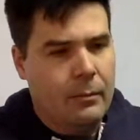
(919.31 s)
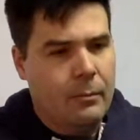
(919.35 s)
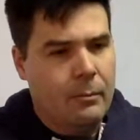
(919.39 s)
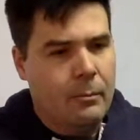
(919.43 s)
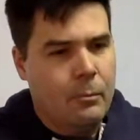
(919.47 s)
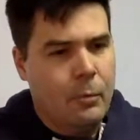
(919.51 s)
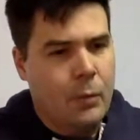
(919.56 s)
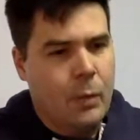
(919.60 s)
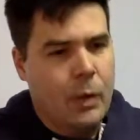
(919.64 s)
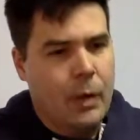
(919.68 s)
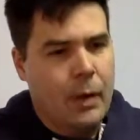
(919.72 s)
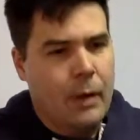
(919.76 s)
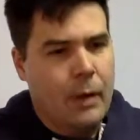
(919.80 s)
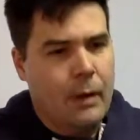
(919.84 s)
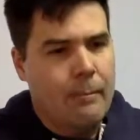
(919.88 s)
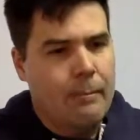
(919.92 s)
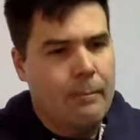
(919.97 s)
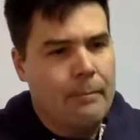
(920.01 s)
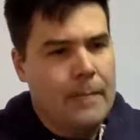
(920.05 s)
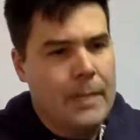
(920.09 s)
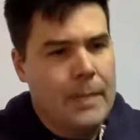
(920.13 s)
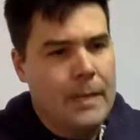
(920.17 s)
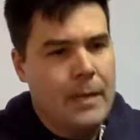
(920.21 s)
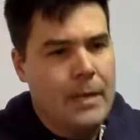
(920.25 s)

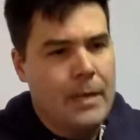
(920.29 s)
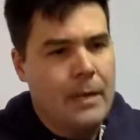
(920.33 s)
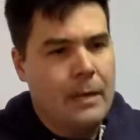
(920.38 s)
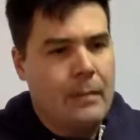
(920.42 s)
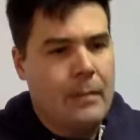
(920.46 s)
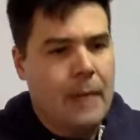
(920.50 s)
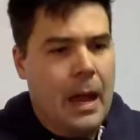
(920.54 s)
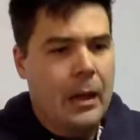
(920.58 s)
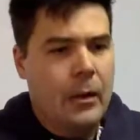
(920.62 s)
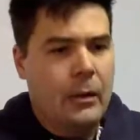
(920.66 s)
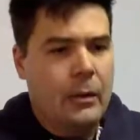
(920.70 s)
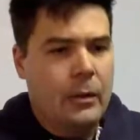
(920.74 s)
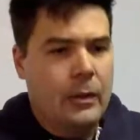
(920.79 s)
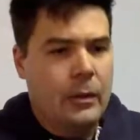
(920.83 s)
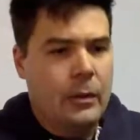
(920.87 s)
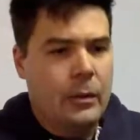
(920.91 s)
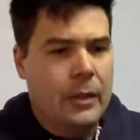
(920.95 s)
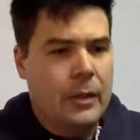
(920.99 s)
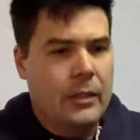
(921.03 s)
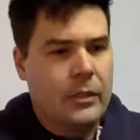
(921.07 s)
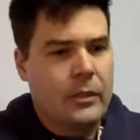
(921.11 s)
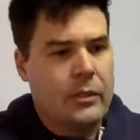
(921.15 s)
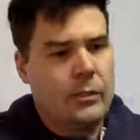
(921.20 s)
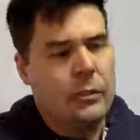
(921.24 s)
my only
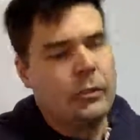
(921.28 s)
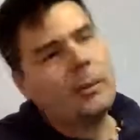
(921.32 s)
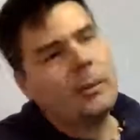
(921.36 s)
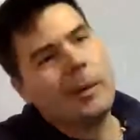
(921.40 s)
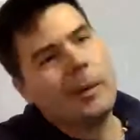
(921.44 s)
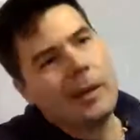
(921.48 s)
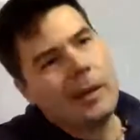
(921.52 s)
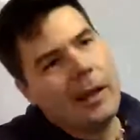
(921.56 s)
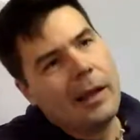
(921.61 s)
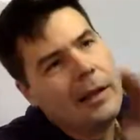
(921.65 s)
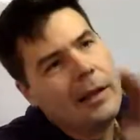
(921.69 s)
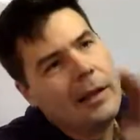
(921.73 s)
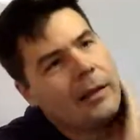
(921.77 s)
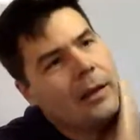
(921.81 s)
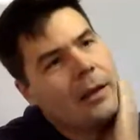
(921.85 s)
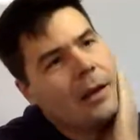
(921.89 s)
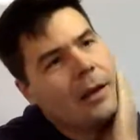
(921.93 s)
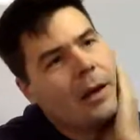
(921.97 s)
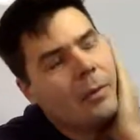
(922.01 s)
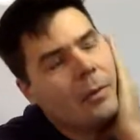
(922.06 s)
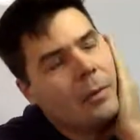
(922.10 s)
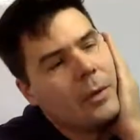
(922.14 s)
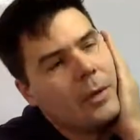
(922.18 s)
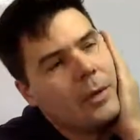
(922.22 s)
questions were more like,
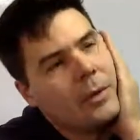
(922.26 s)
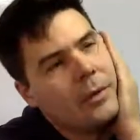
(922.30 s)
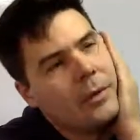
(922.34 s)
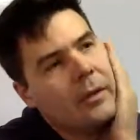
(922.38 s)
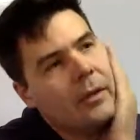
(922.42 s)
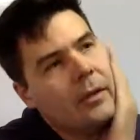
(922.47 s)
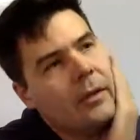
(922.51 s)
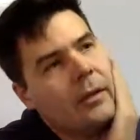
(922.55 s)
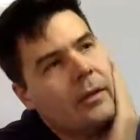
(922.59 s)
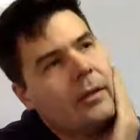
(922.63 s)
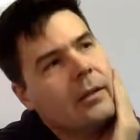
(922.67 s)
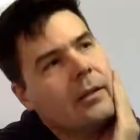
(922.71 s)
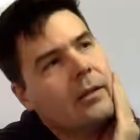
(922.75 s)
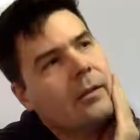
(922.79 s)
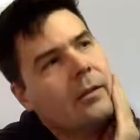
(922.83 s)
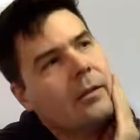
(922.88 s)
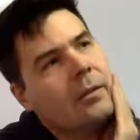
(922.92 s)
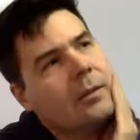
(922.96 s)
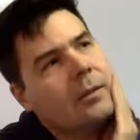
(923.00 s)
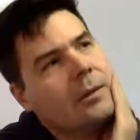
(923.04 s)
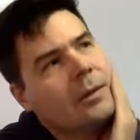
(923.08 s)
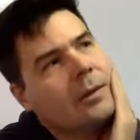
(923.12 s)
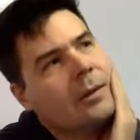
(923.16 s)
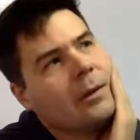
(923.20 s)
I wonder,
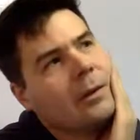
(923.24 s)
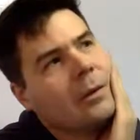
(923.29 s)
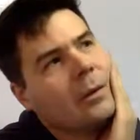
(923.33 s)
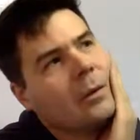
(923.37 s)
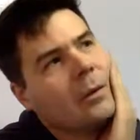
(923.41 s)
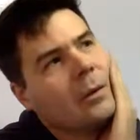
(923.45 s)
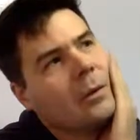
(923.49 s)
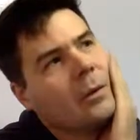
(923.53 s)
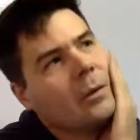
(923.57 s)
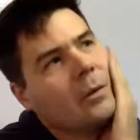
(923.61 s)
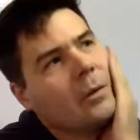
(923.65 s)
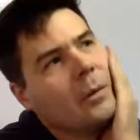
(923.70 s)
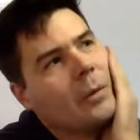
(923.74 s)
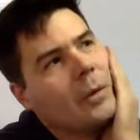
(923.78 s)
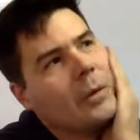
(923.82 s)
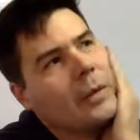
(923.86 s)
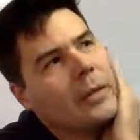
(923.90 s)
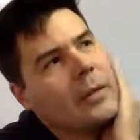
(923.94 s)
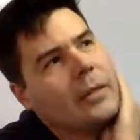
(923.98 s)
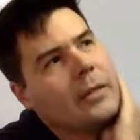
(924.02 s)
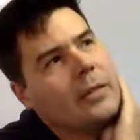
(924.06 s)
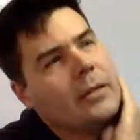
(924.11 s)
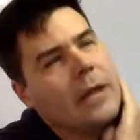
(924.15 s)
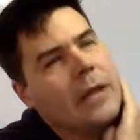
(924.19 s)

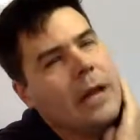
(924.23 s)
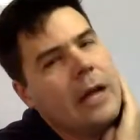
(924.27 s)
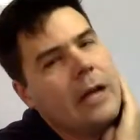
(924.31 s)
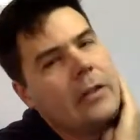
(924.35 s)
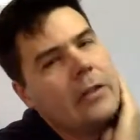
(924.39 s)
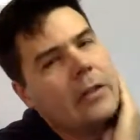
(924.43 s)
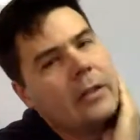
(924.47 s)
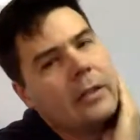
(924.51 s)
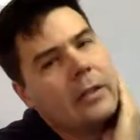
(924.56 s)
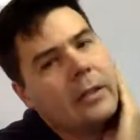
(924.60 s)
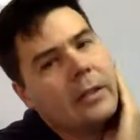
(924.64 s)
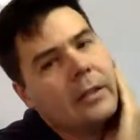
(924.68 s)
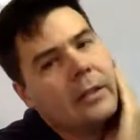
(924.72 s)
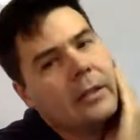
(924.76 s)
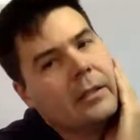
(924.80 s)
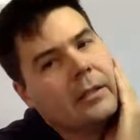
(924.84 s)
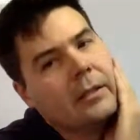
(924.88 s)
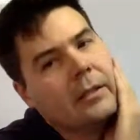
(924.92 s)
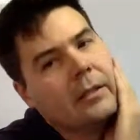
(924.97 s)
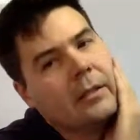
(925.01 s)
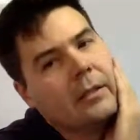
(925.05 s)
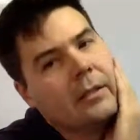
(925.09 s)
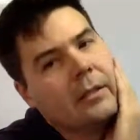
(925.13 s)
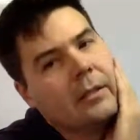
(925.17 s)
what the attraction
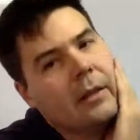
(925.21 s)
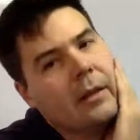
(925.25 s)
is.